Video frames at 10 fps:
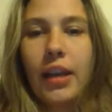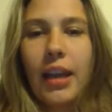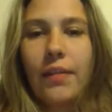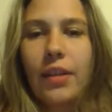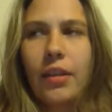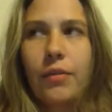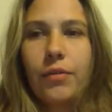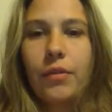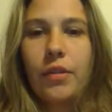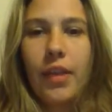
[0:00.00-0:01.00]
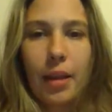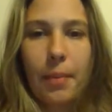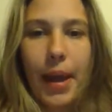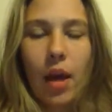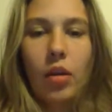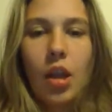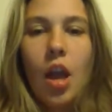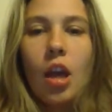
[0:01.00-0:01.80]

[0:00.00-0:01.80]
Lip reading: to even think about.